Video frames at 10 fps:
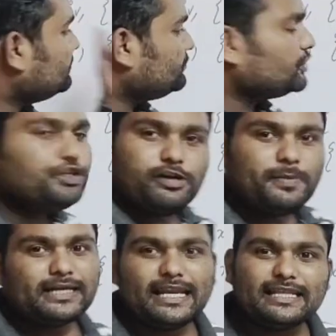you will be
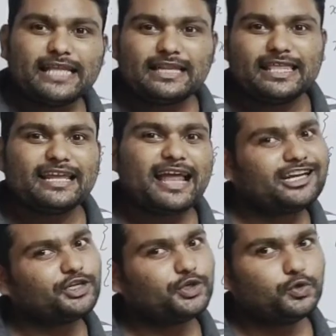telling that there are
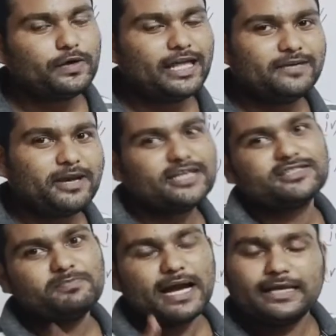2 elements,
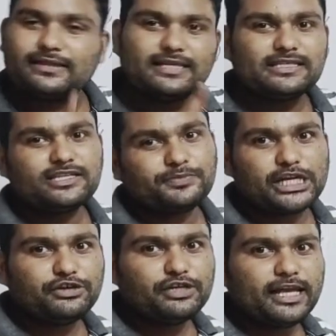but this is
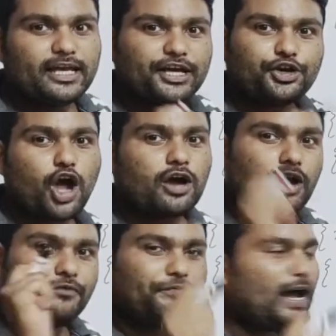absolutely wrong. Why?